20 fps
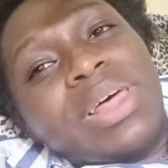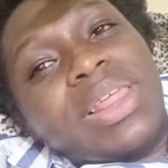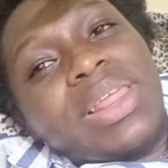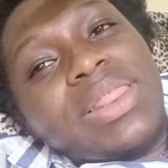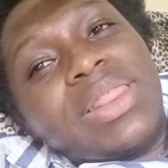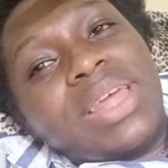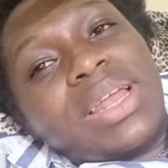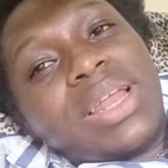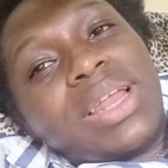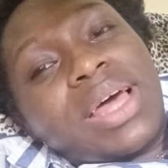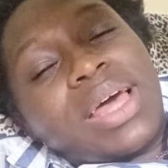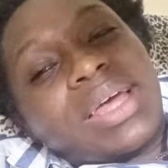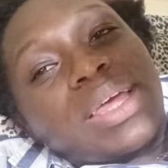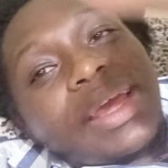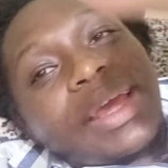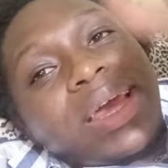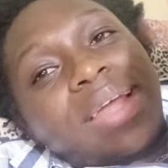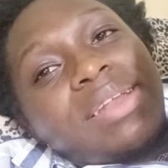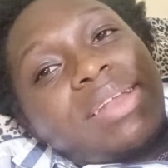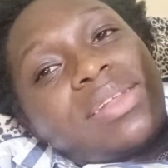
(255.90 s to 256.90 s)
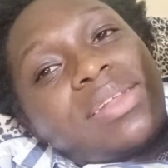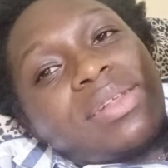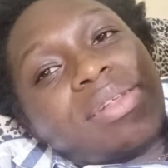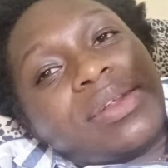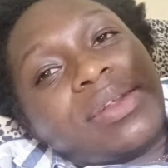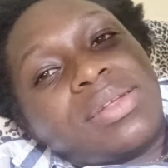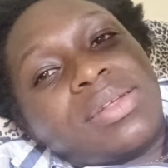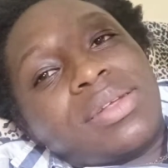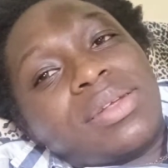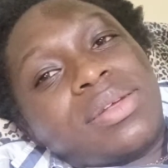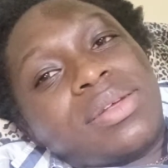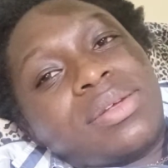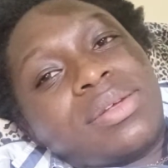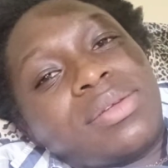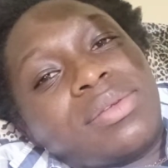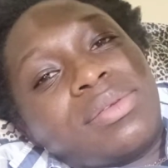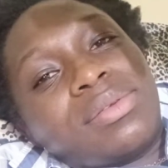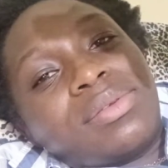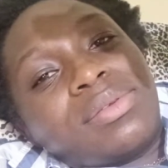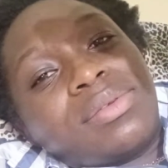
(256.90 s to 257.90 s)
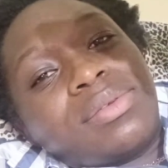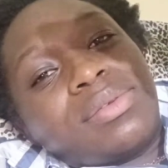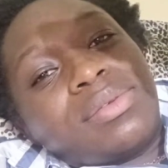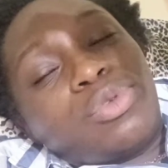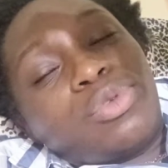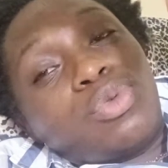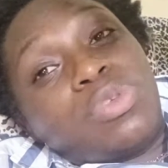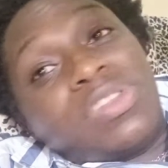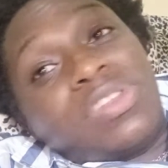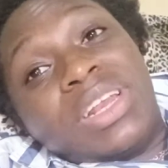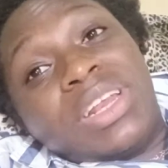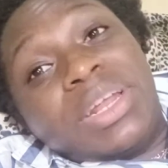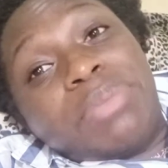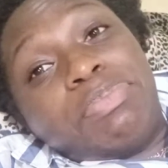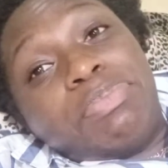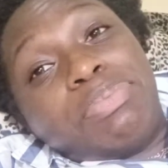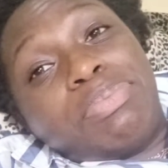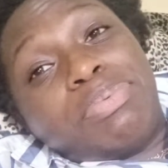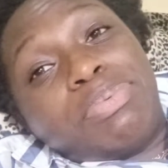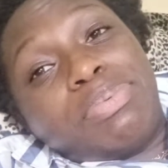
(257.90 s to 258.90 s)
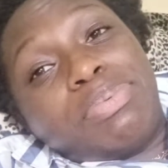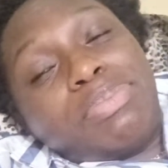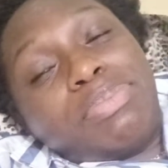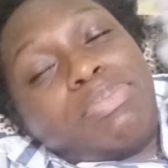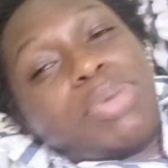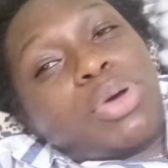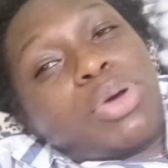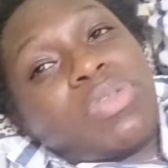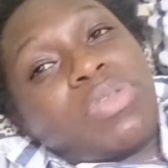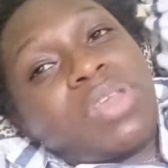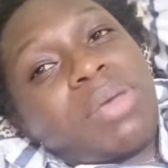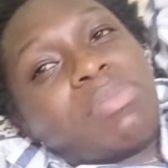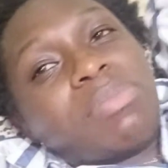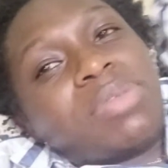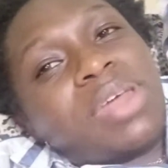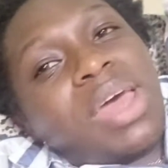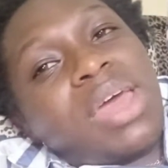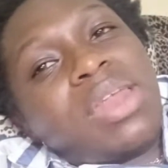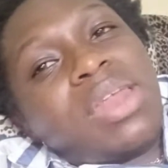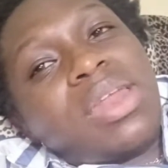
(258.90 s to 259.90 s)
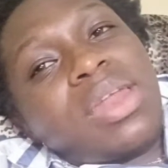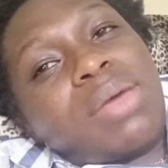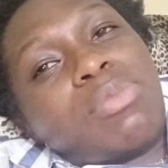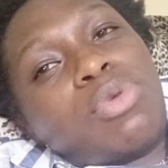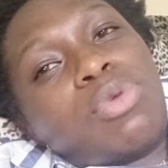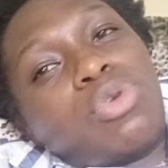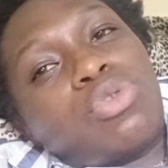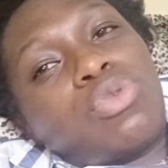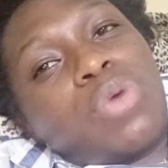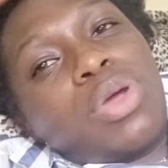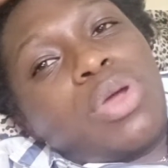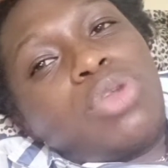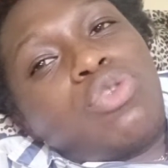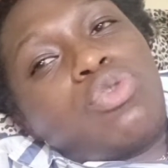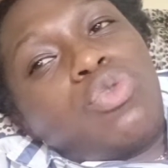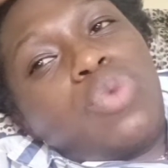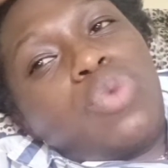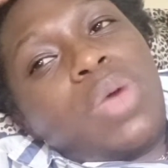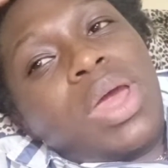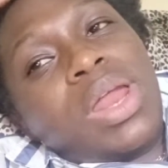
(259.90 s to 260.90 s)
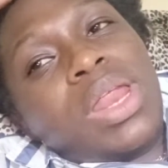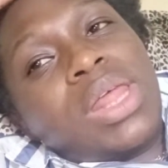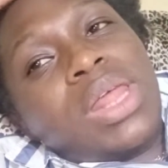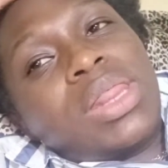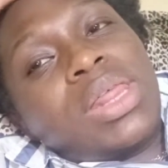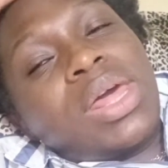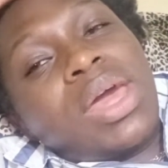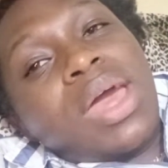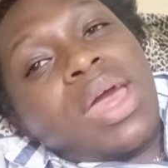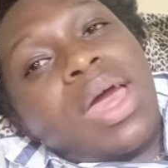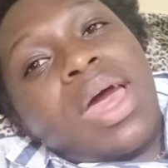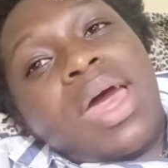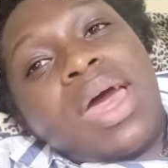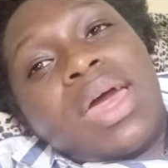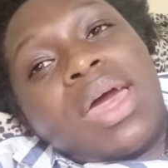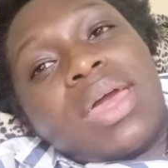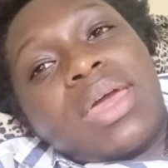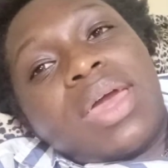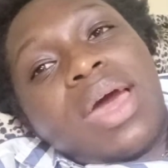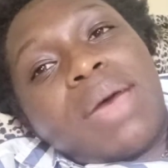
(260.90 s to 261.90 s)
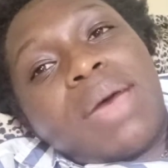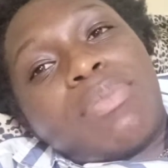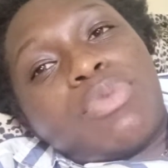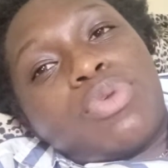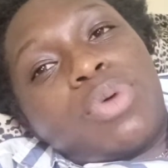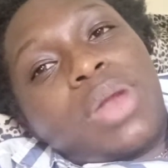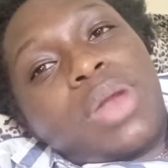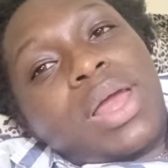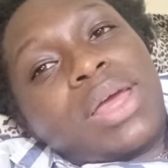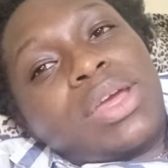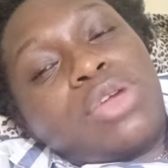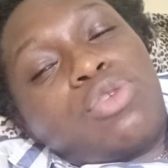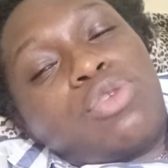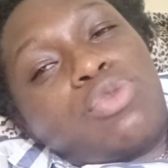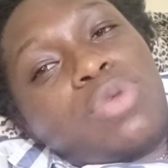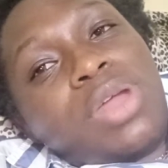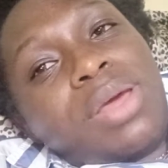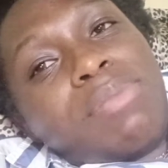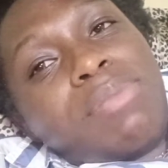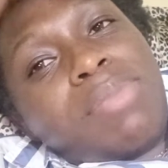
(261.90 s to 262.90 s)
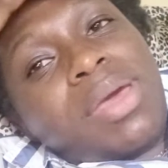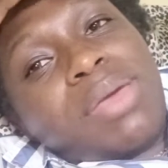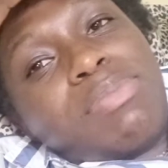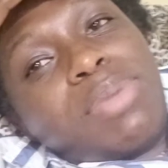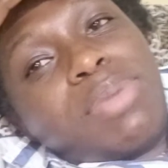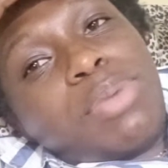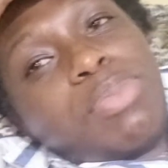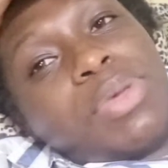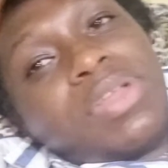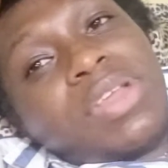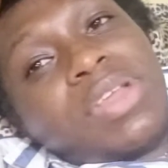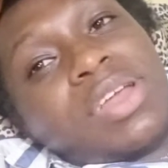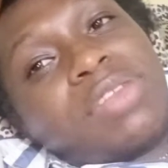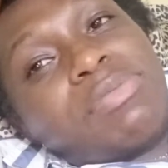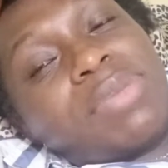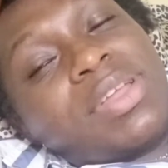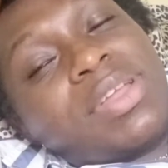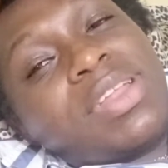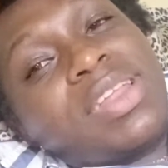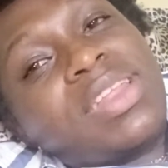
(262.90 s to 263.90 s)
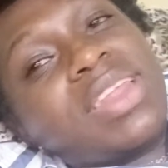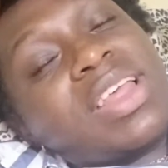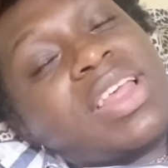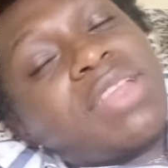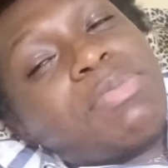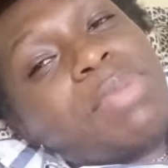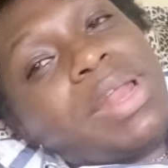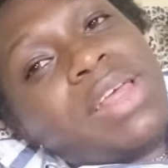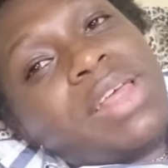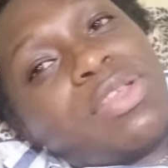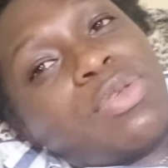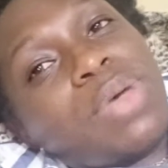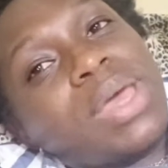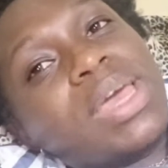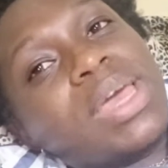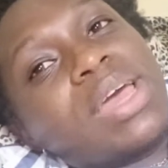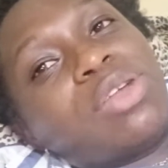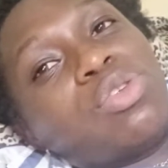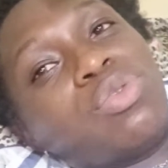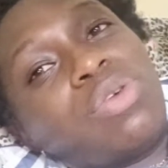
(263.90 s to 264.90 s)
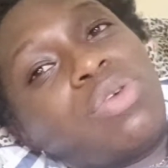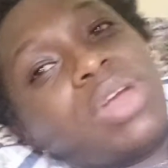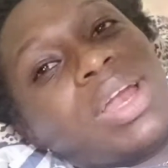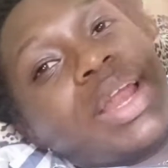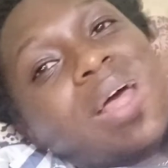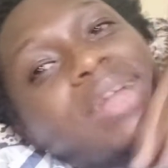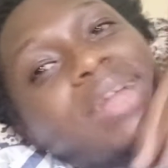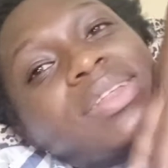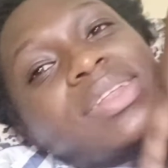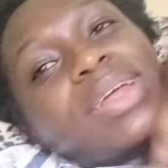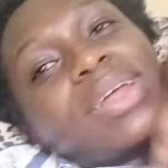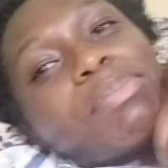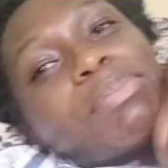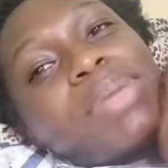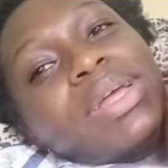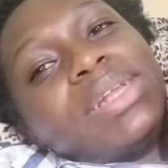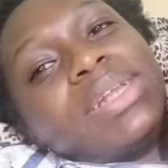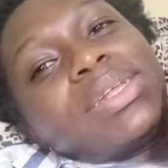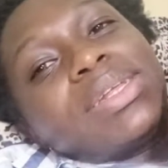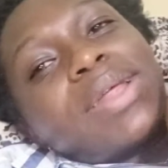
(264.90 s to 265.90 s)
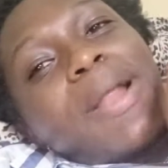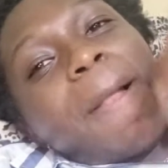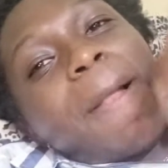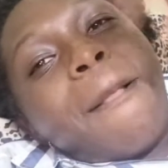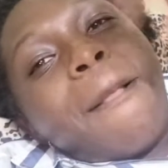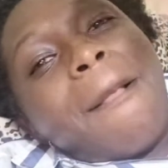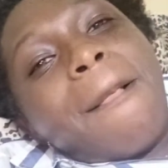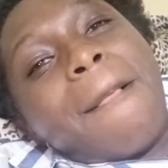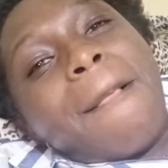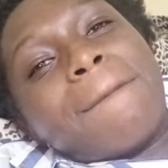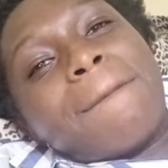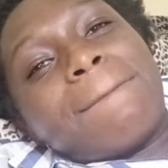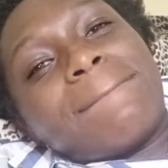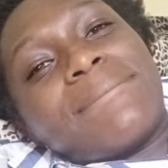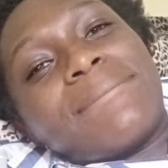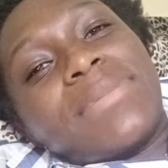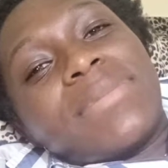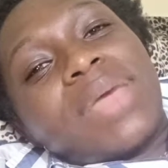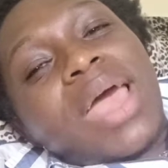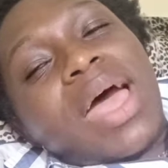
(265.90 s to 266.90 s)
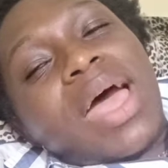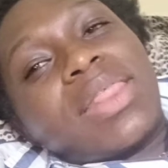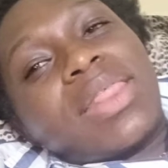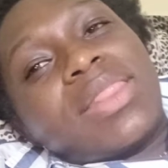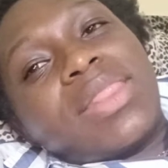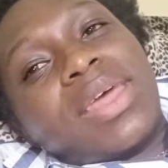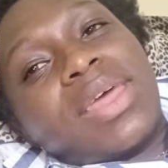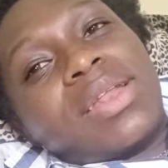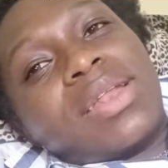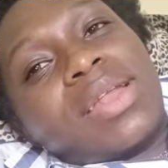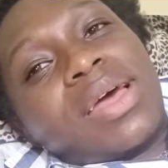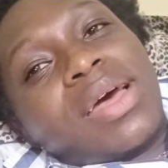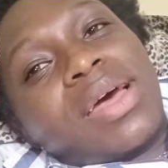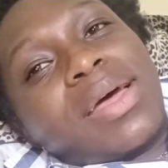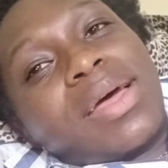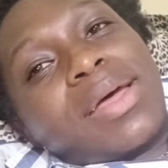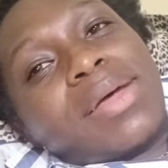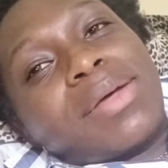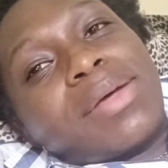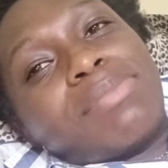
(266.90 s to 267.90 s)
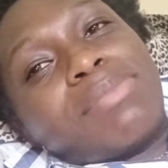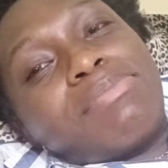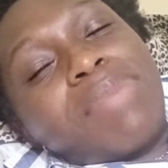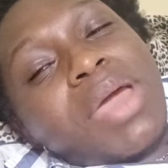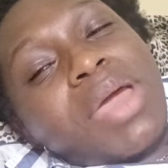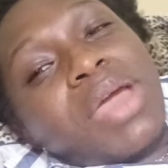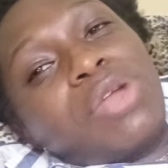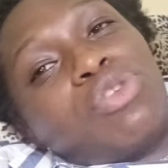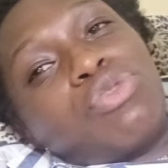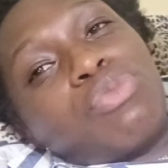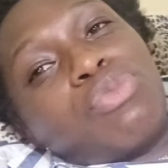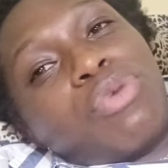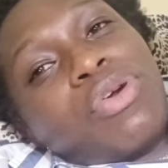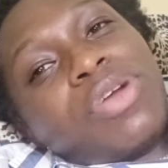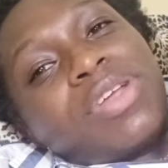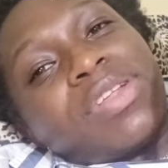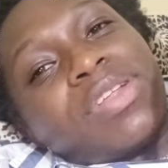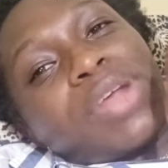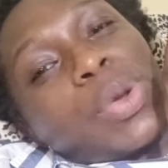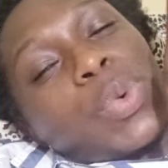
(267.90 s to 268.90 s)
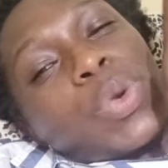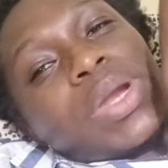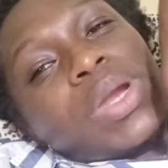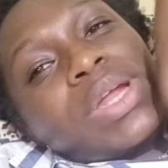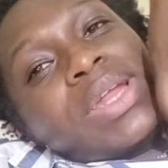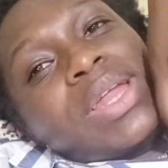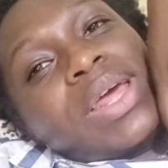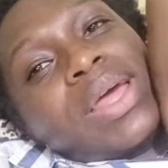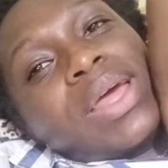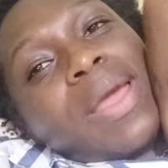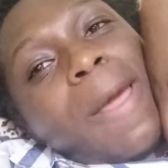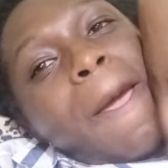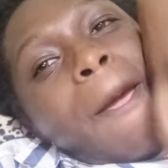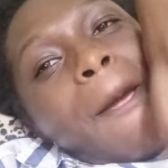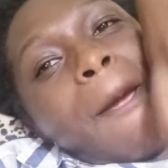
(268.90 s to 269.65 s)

then I get to sleep because I'm tired and I'm not going to do anything. Yeah, I'm so lucky today my baby's at my sister's place, so I get to relax a bit. Yeah, then being tomorrow is a holiday,